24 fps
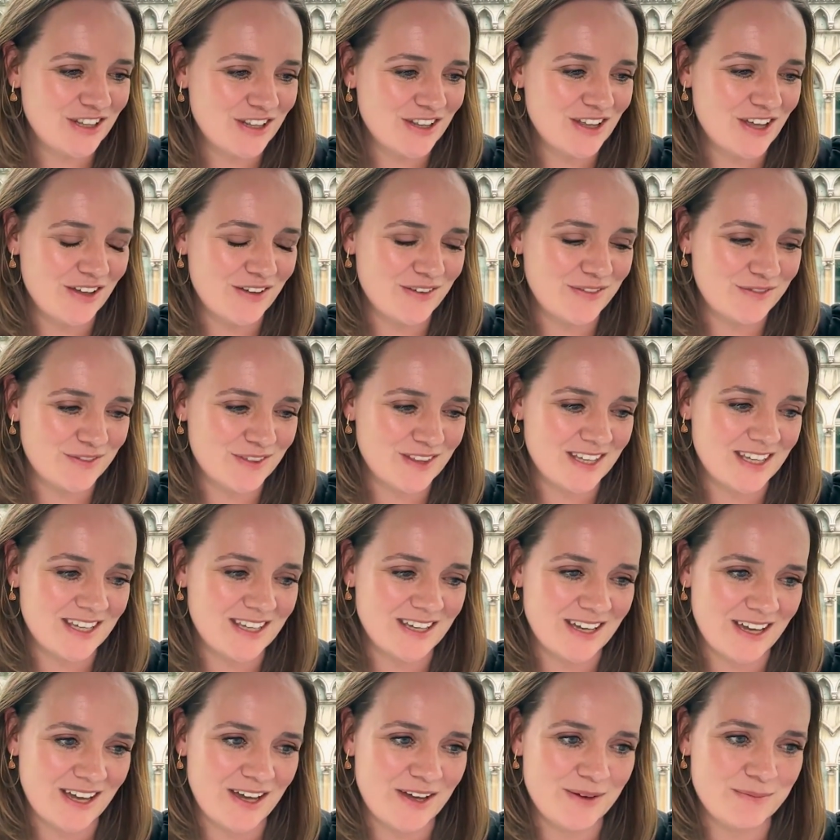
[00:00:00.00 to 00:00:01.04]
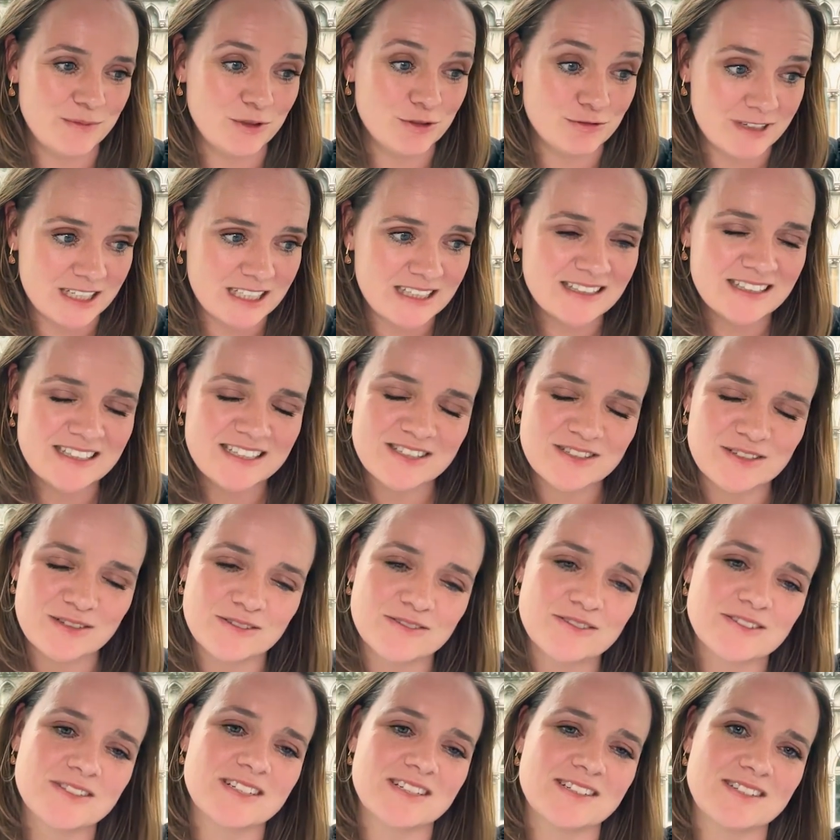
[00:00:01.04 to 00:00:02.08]
of the green lease
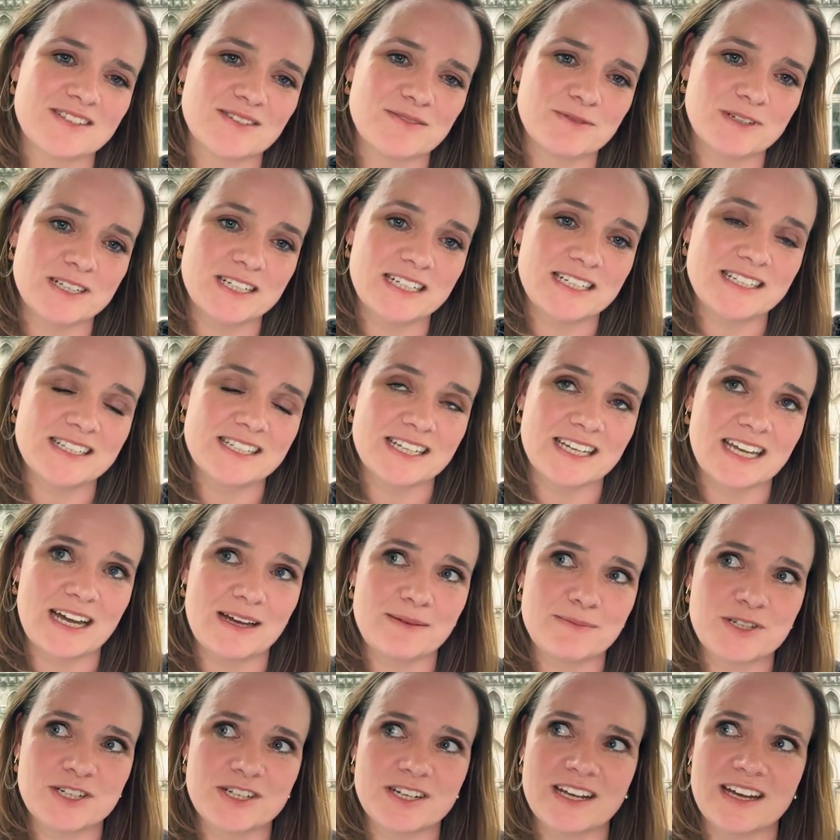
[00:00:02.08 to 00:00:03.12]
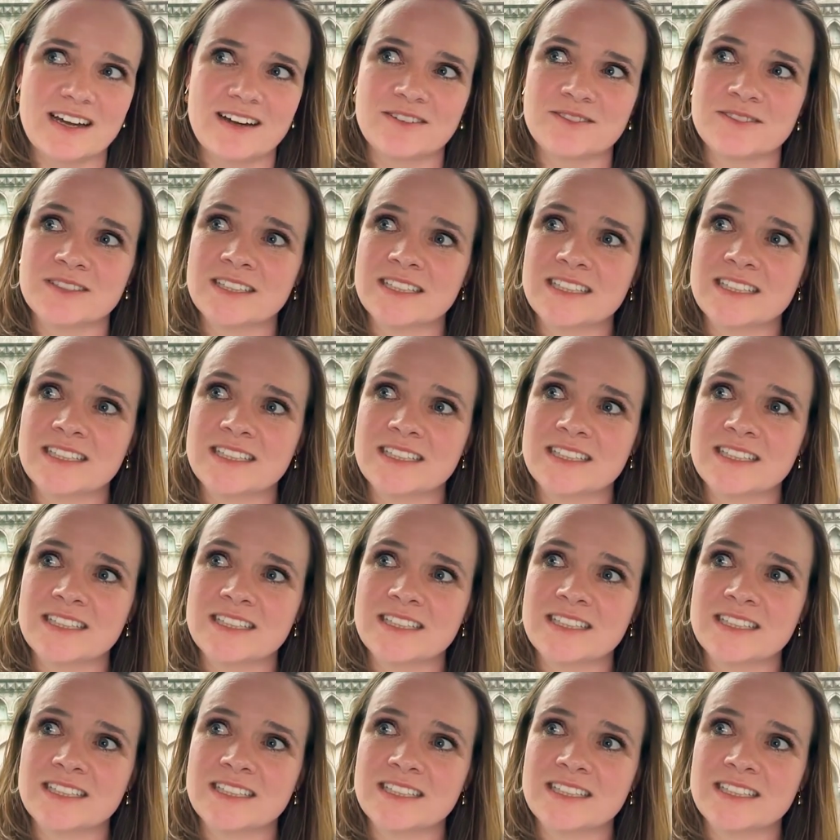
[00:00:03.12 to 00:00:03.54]
clauses that we need to capture now